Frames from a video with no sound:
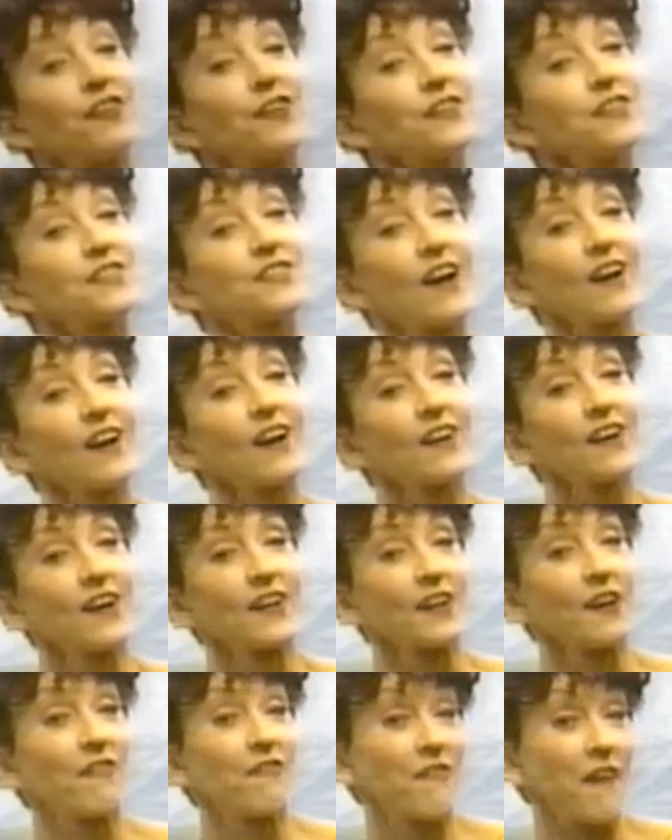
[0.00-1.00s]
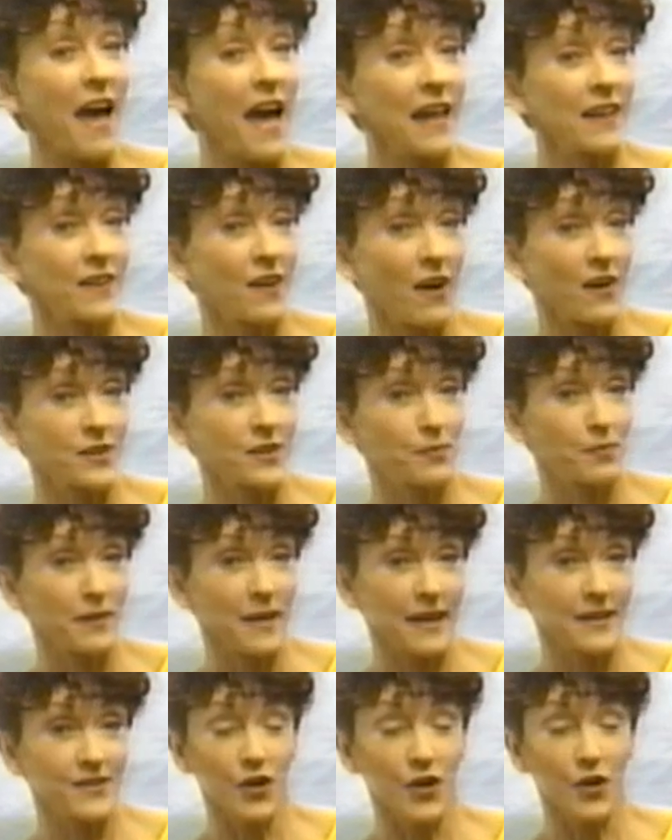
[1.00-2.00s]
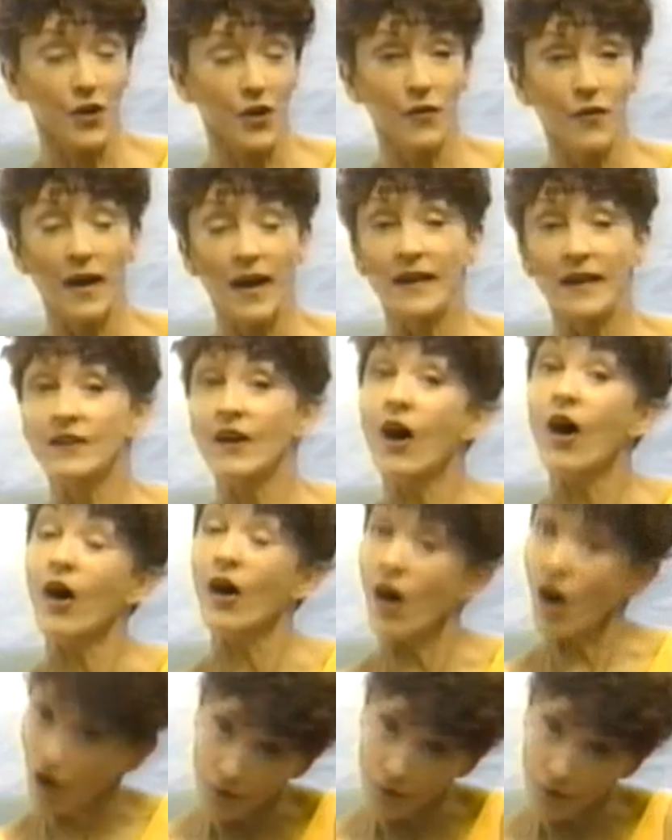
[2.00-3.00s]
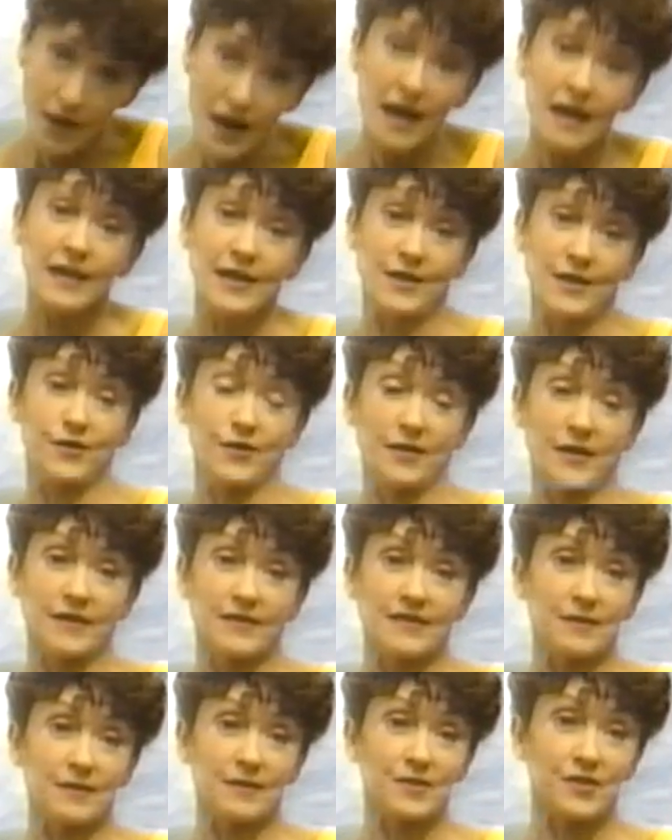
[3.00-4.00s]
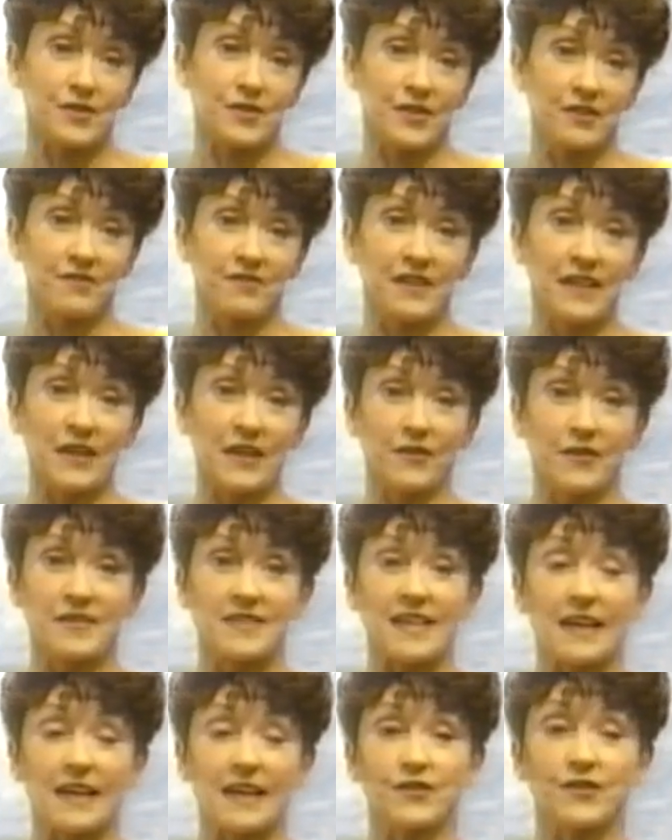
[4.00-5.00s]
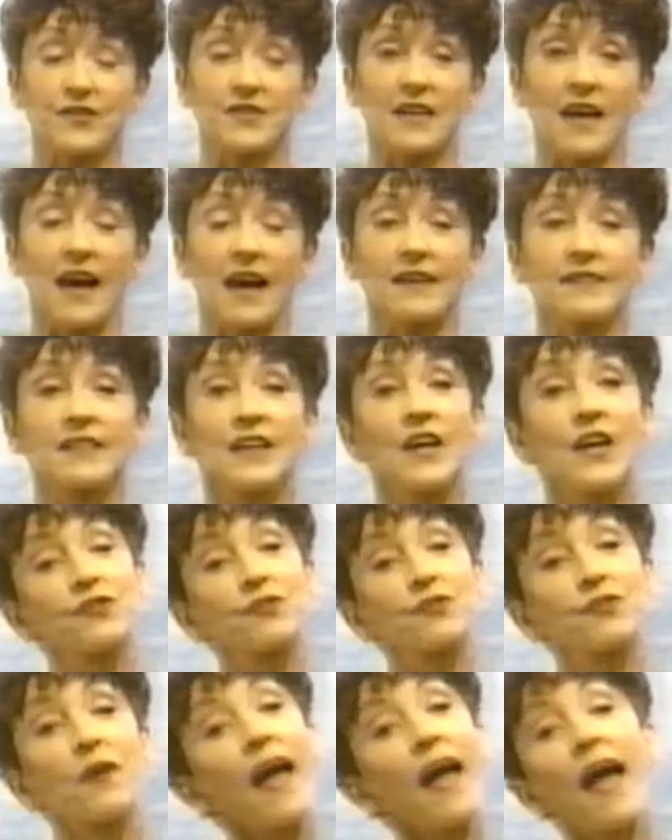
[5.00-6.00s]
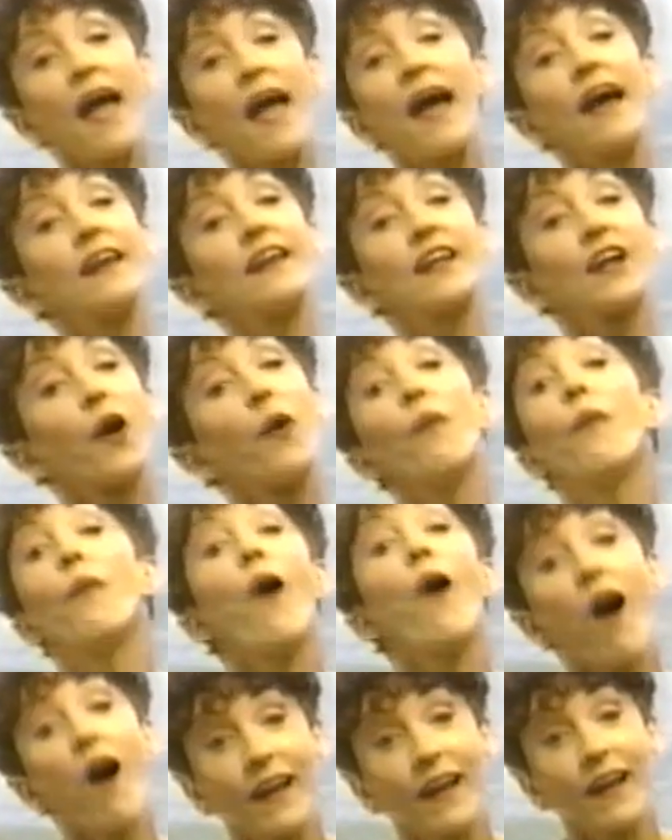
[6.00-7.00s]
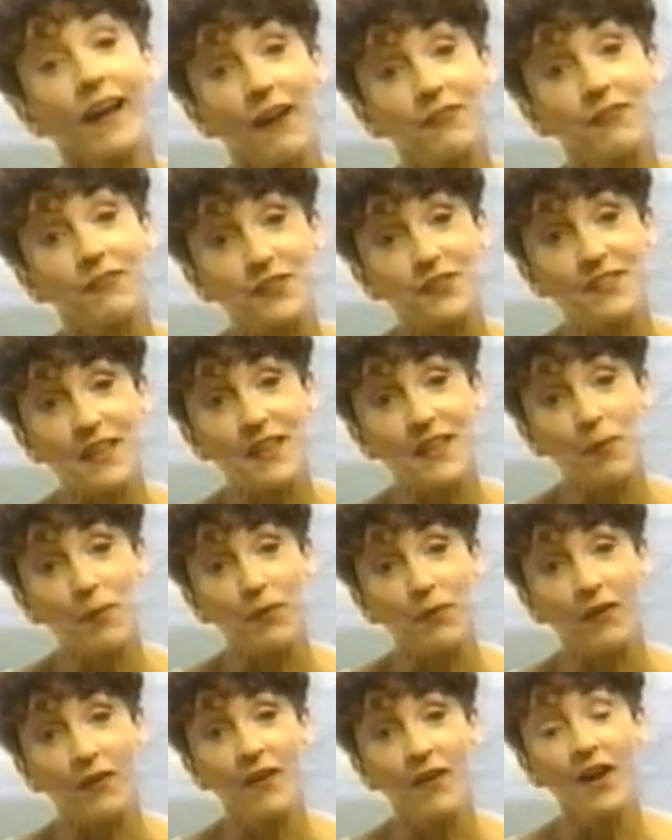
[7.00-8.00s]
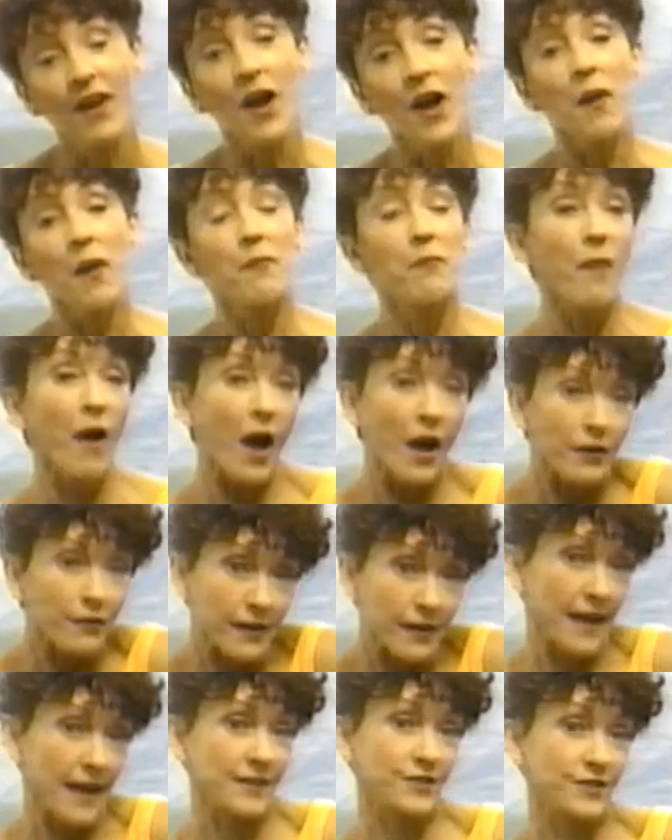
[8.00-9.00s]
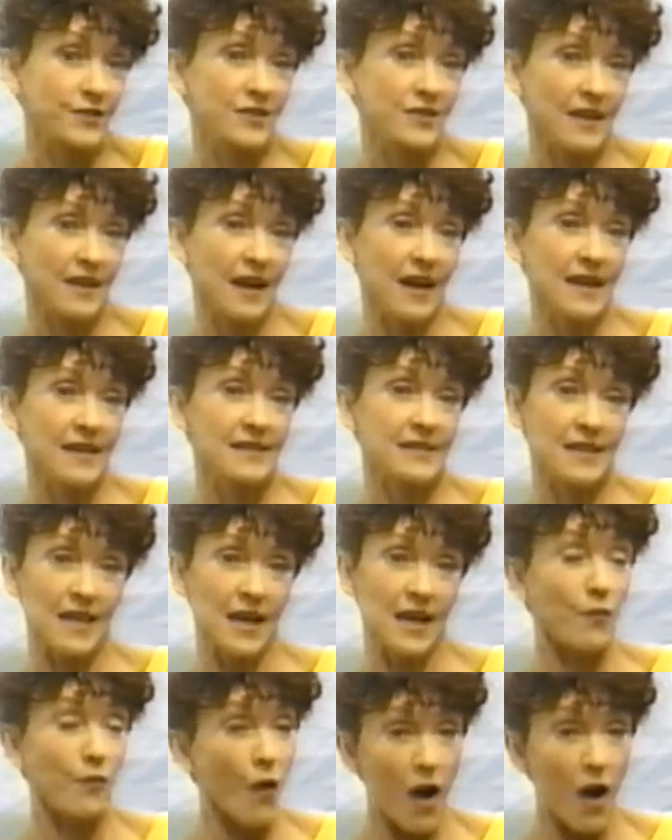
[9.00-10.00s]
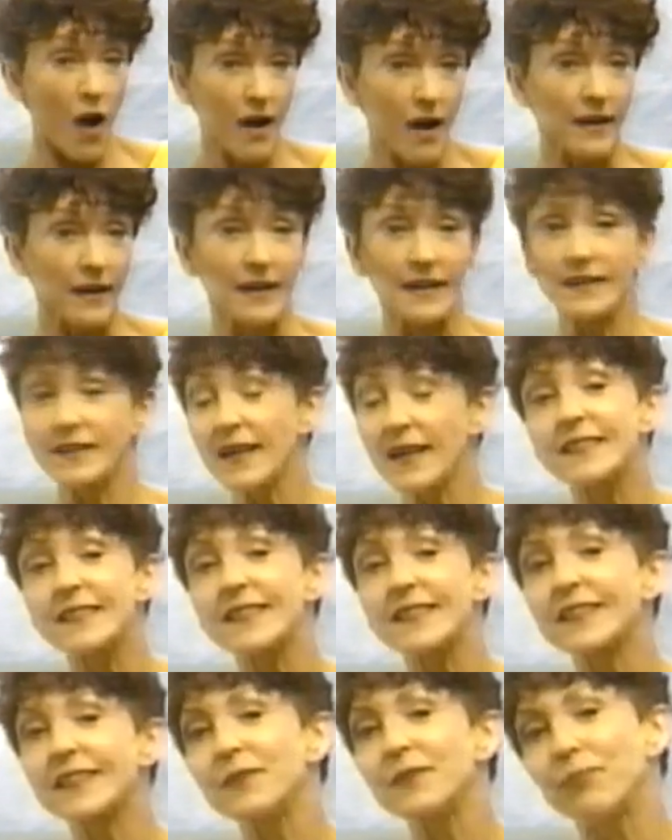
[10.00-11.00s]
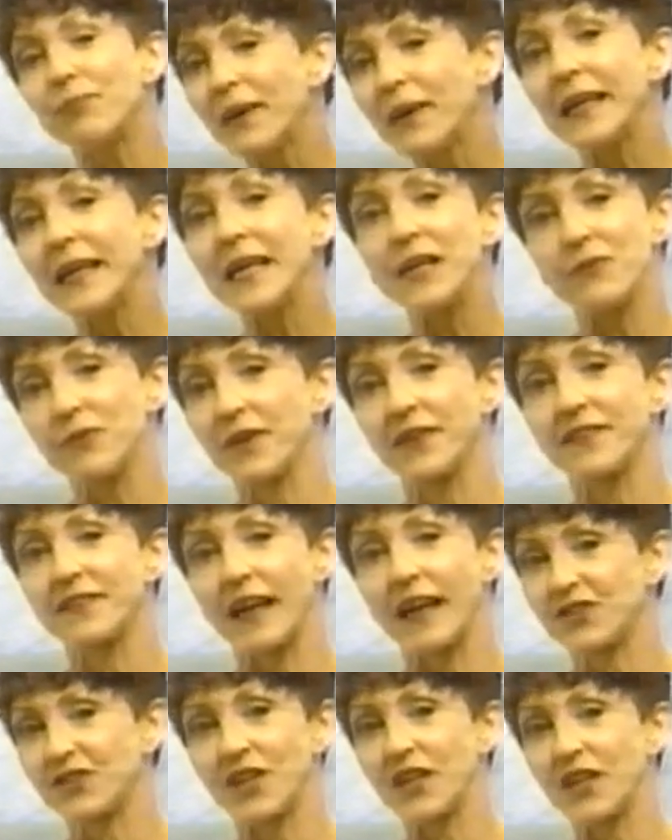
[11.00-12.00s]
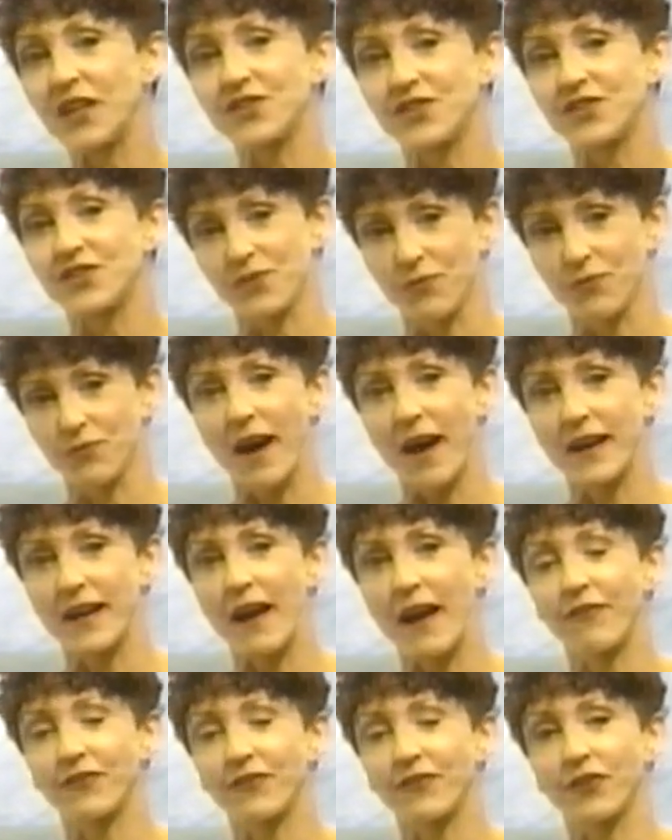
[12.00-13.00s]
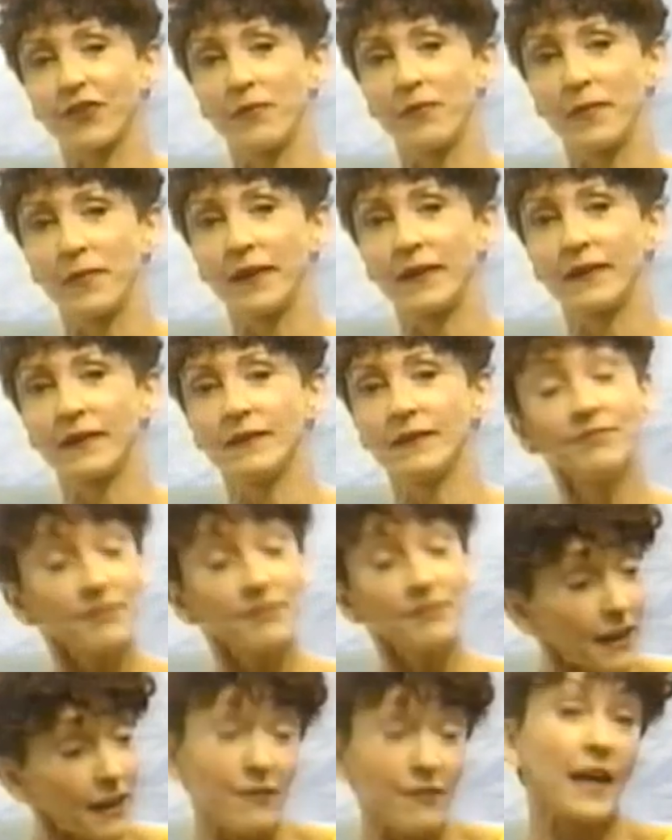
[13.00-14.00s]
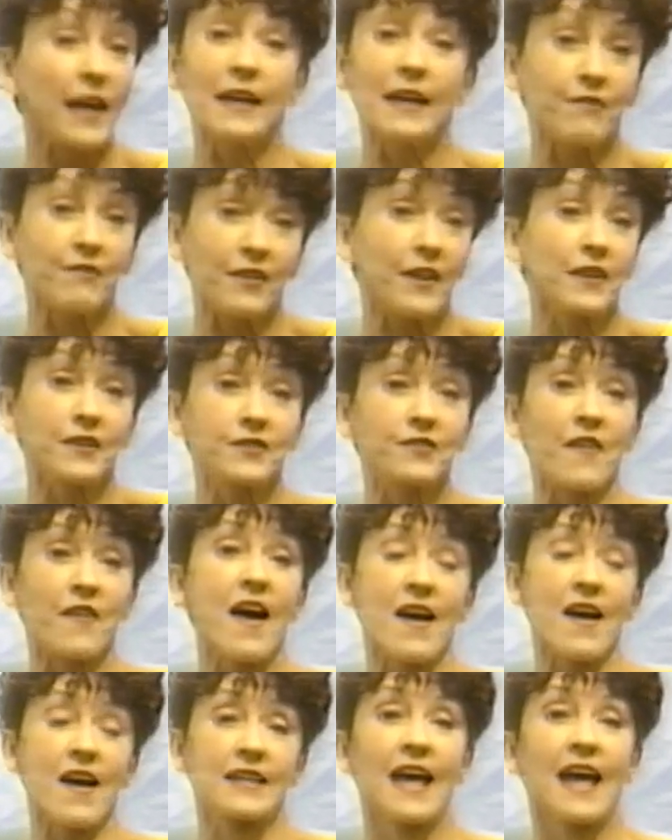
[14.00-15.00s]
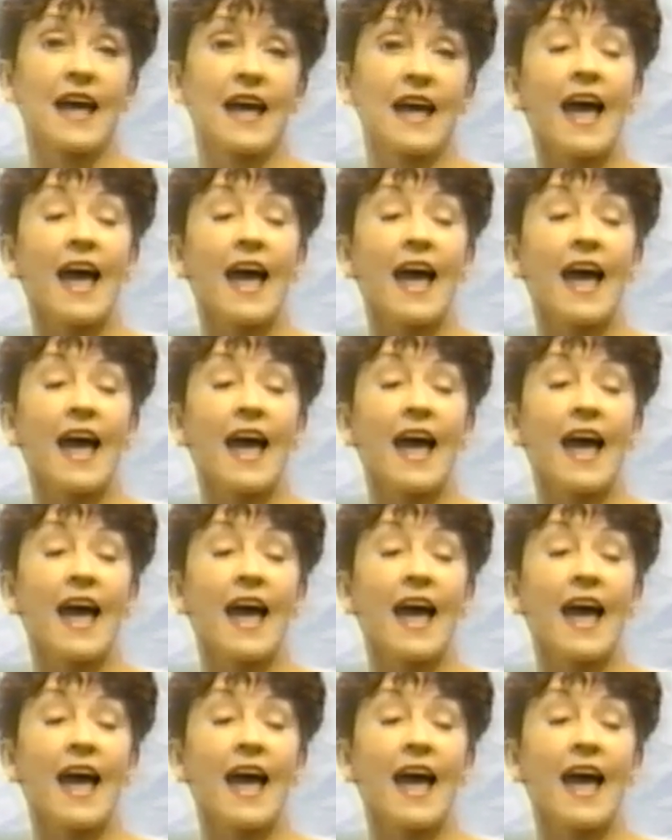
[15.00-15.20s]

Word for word: you're stuck on a fat loss plateau and are already doing some sort of vigorous exercise, try adding a walk after supper. Moderate exercise like walking doesn't compete with digestion right after a meal it feels fine.